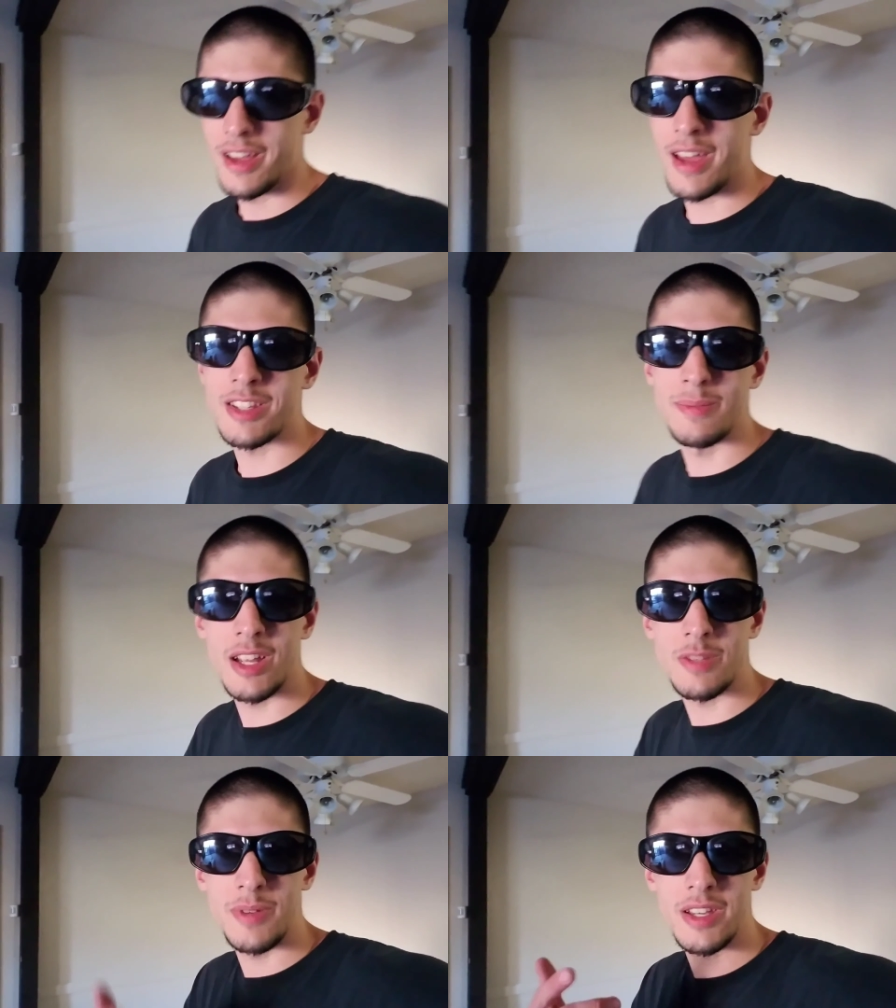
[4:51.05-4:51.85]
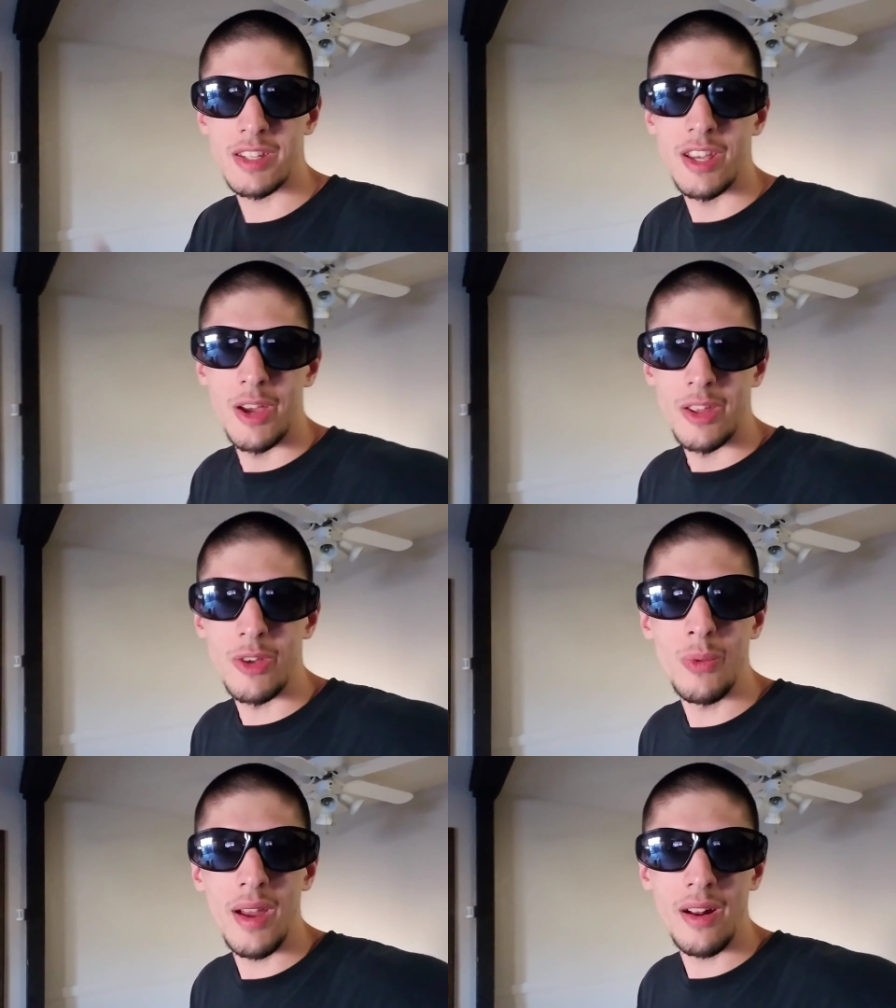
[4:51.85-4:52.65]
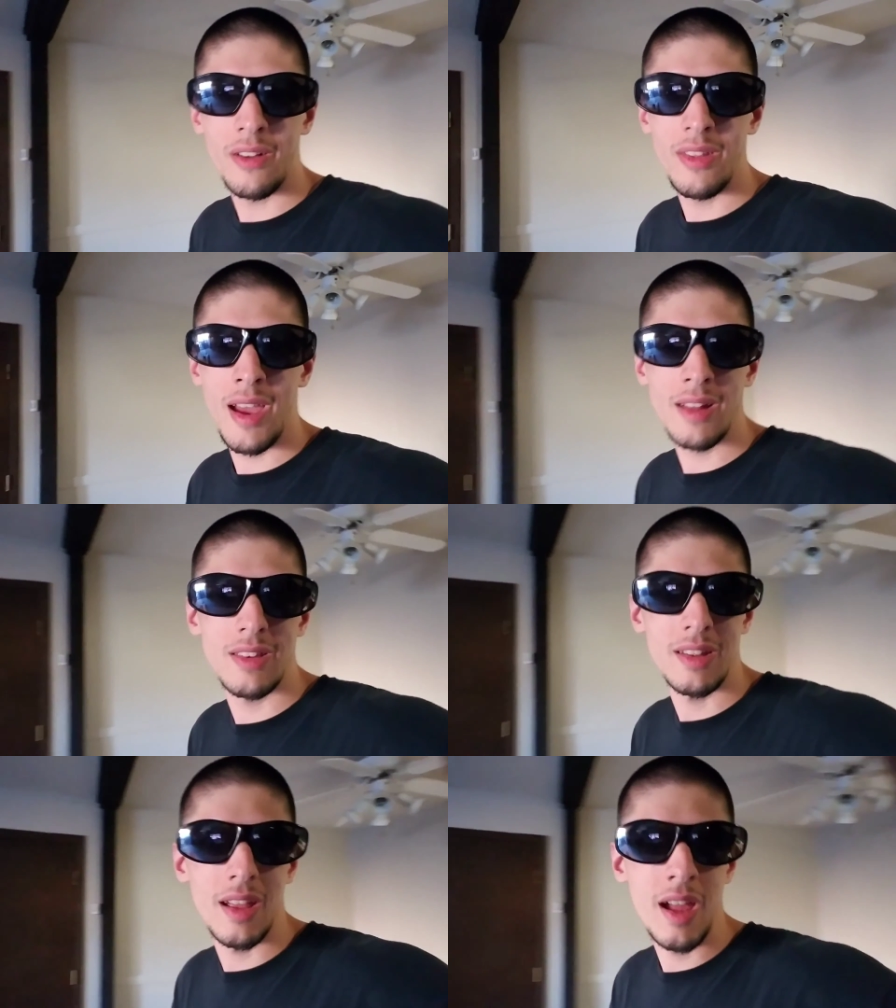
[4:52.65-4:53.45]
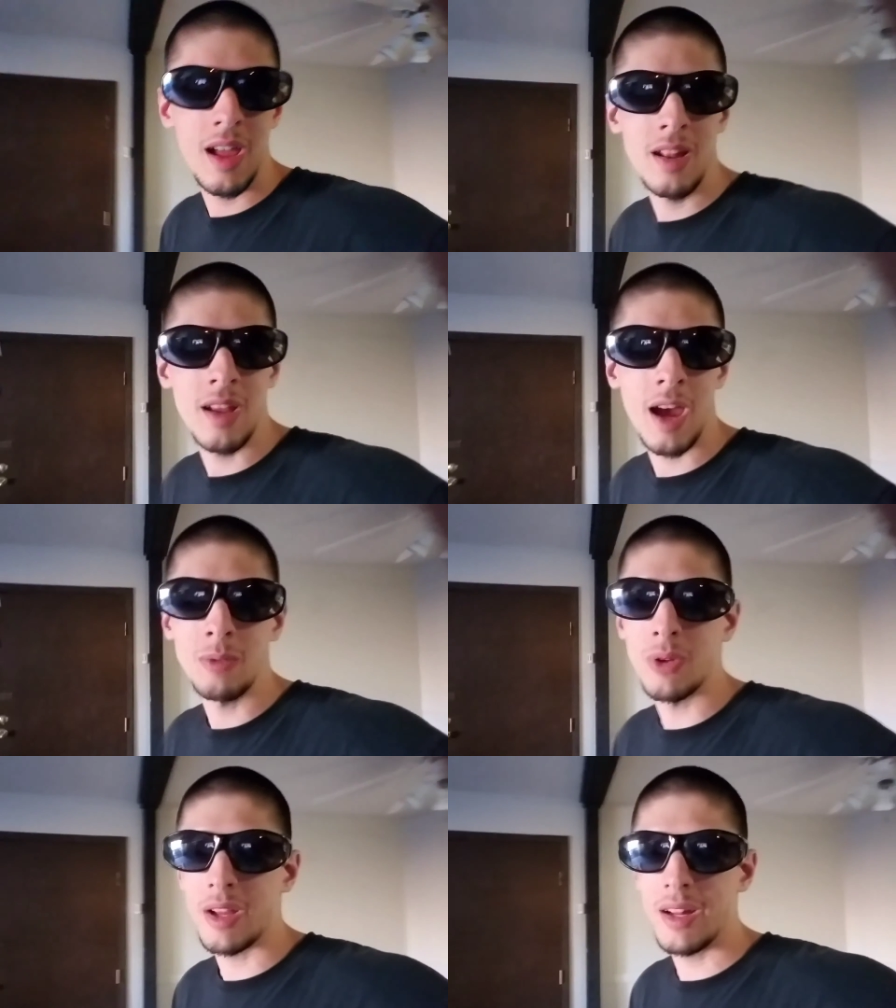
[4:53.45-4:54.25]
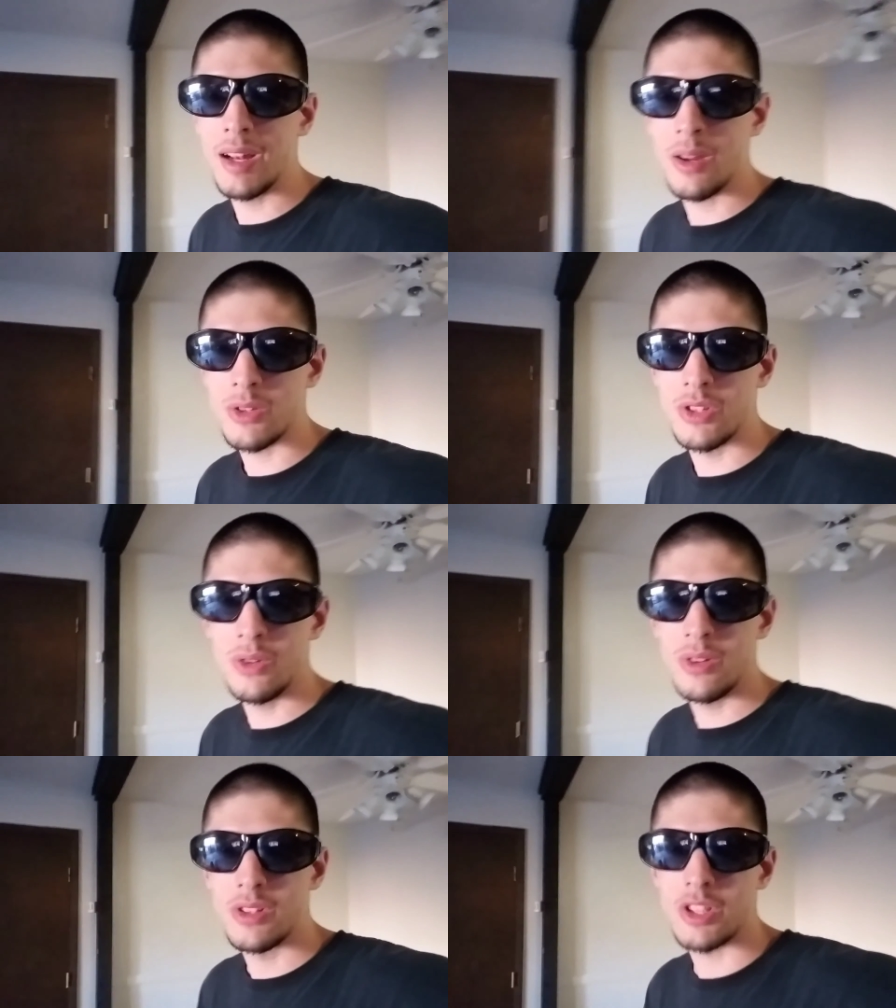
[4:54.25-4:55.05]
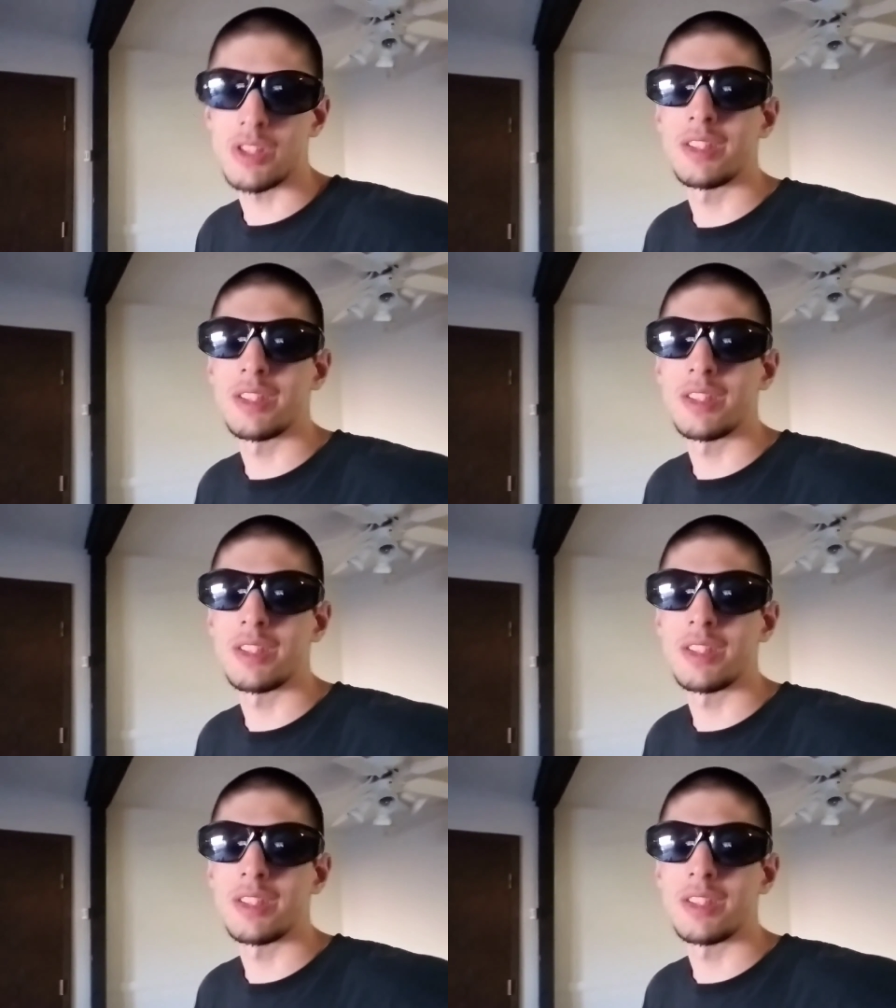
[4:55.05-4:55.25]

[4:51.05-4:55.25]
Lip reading: S-Man Speaks, you wait on that and I will get it out soon.